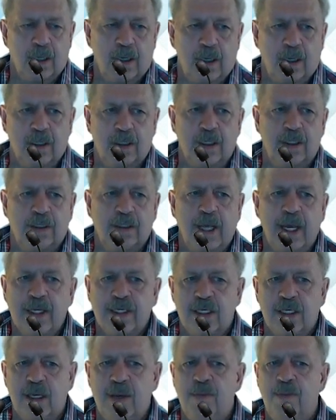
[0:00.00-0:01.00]
Right, the
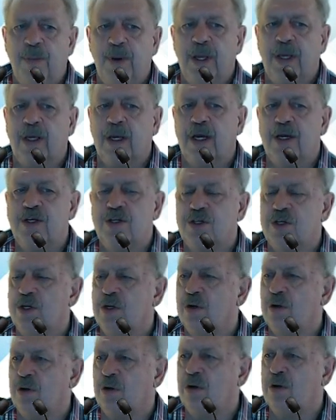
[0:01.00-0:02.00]
tax
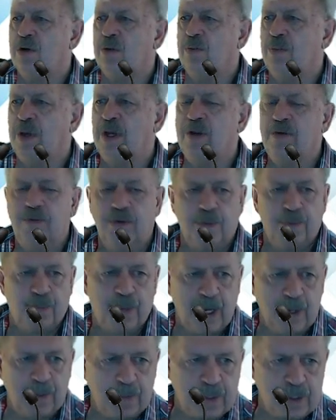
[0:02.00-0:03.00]
implication on
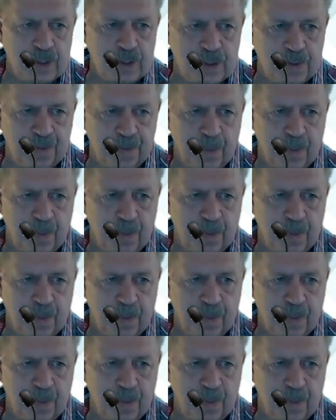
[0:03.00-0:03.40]
benefit payments.